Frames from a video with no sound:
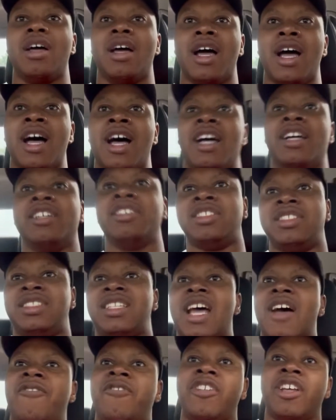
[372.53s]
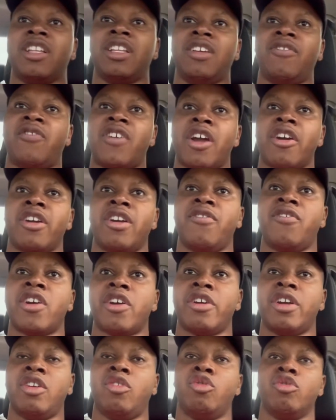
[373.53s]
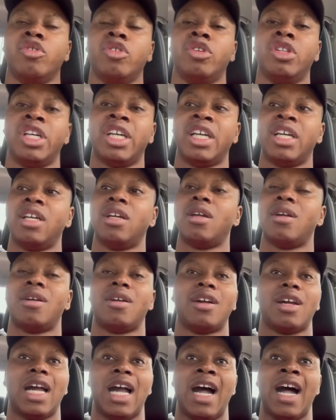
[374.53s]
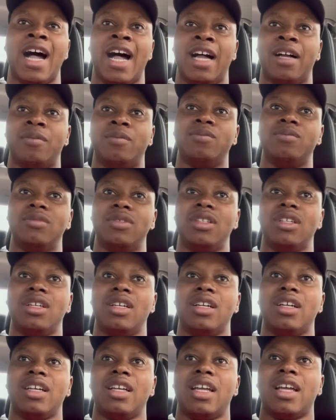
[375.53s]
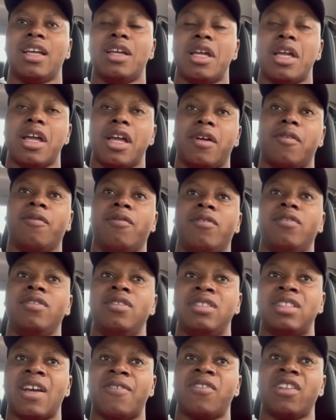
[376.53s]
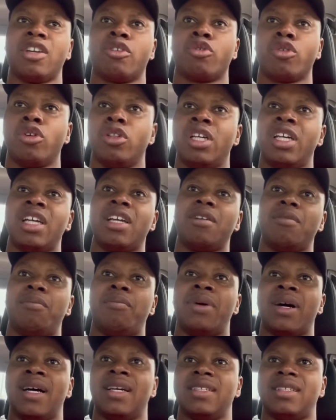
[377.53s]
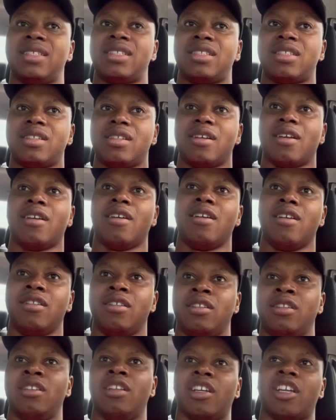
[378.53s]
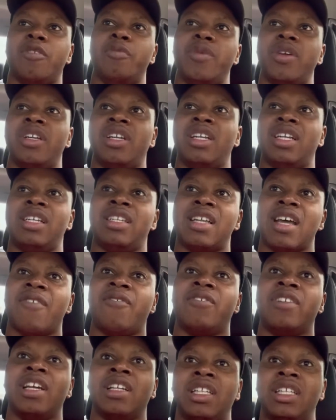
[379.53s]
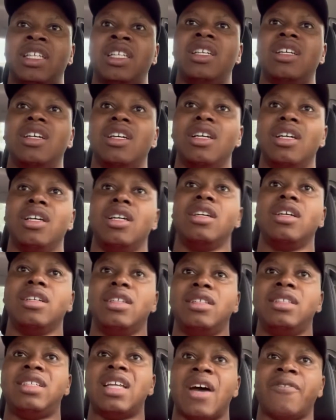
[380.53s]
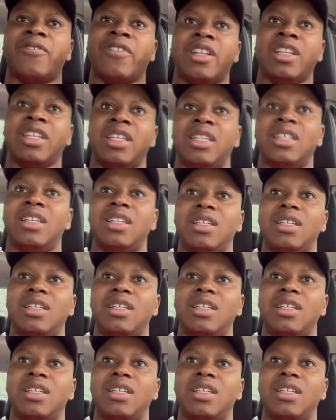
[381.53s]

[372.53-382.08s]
uh, it's definitely very, very grueling. Um, definitely grueling, but the community definitely, definitely